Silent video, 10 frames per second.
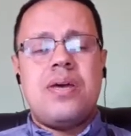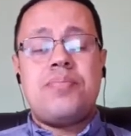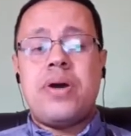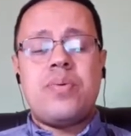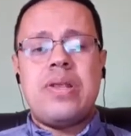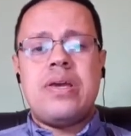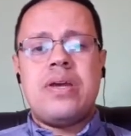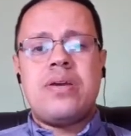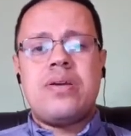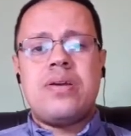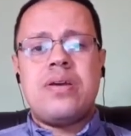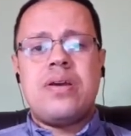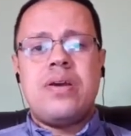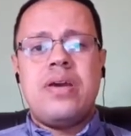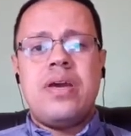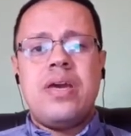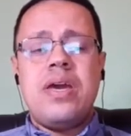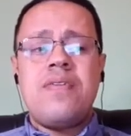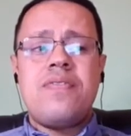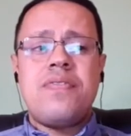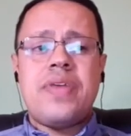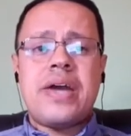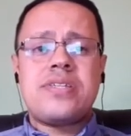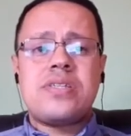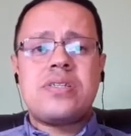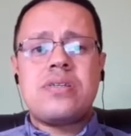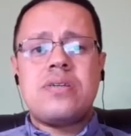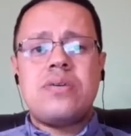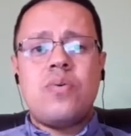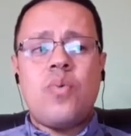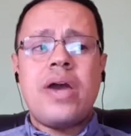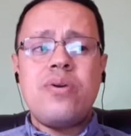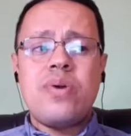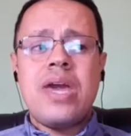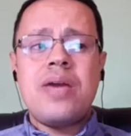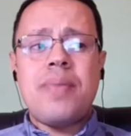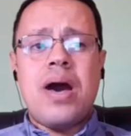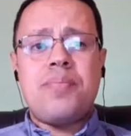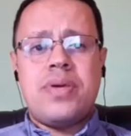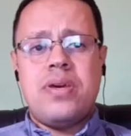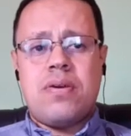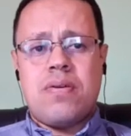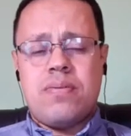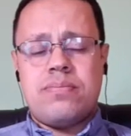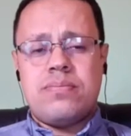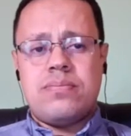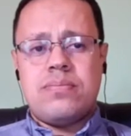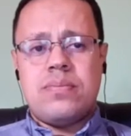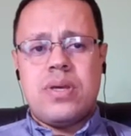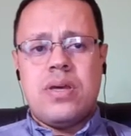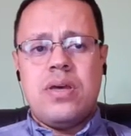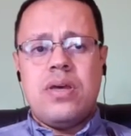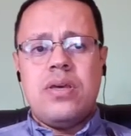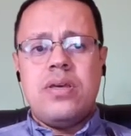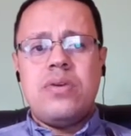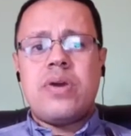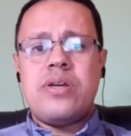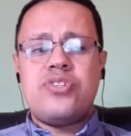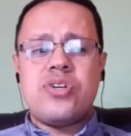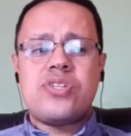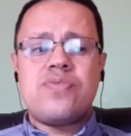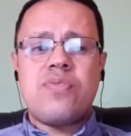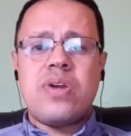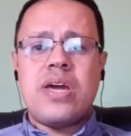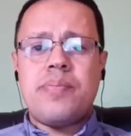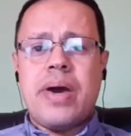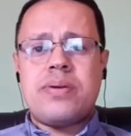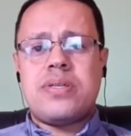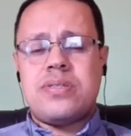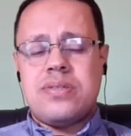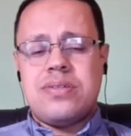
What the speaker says: Boy Willie, if that's why you came up here, you can just forget about it.